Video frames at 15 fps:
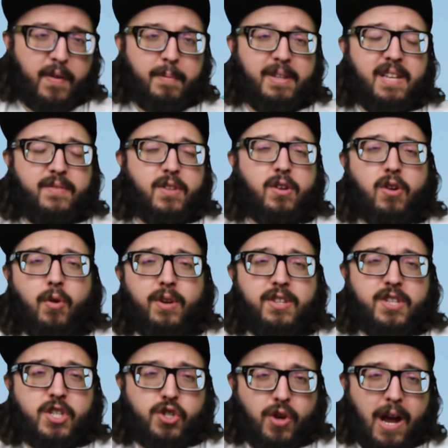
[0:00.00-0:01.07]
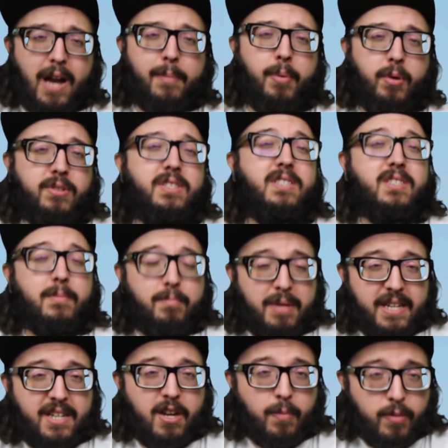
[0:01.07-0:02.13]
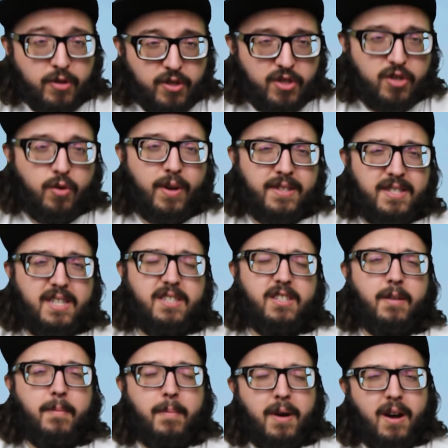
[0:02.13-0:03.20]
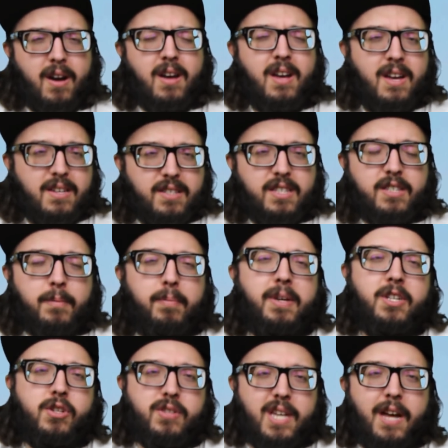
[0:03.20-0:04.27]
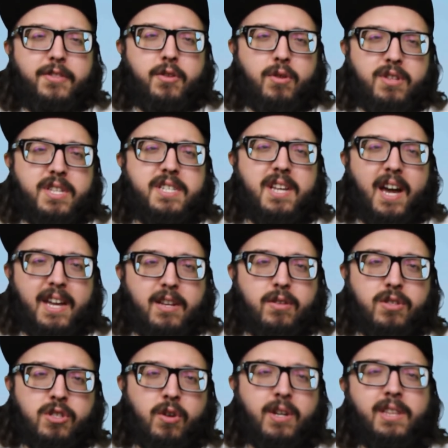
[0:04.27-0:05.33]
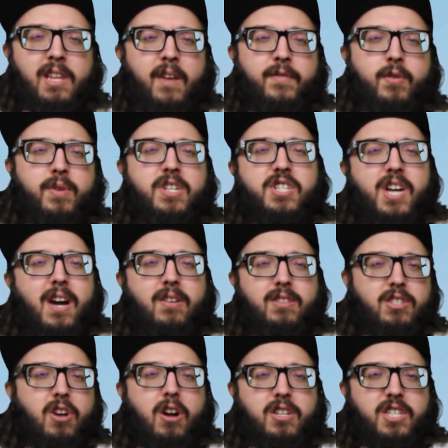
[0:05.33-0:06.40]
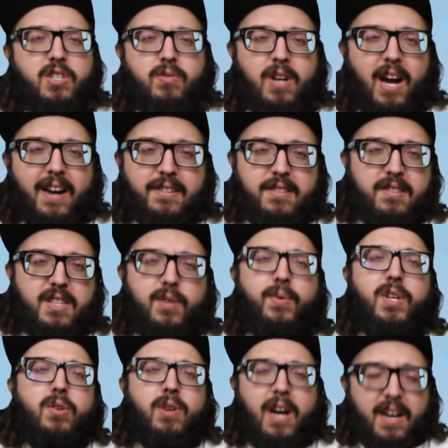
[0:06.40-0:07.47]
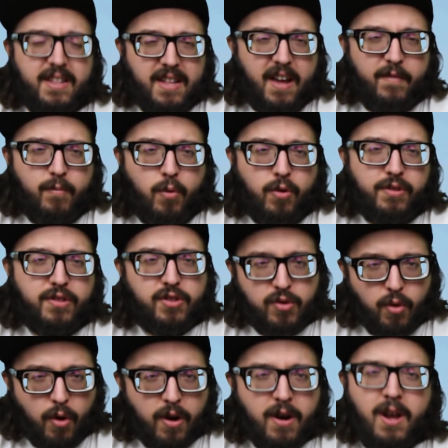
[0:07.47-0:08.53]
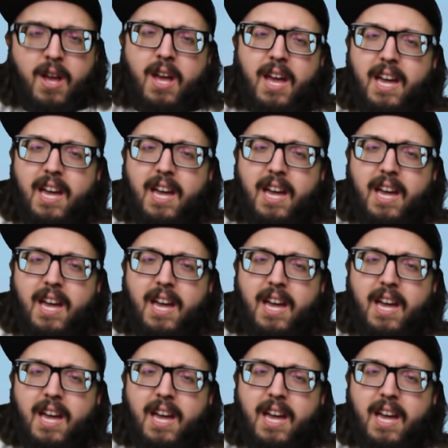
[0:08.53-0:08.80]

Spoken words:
I believe they're going to the track, posting some big numbers too. I see some pictures out there on the dyno, so I'd love to reach out and talk to you guys and see what you guys have more in store.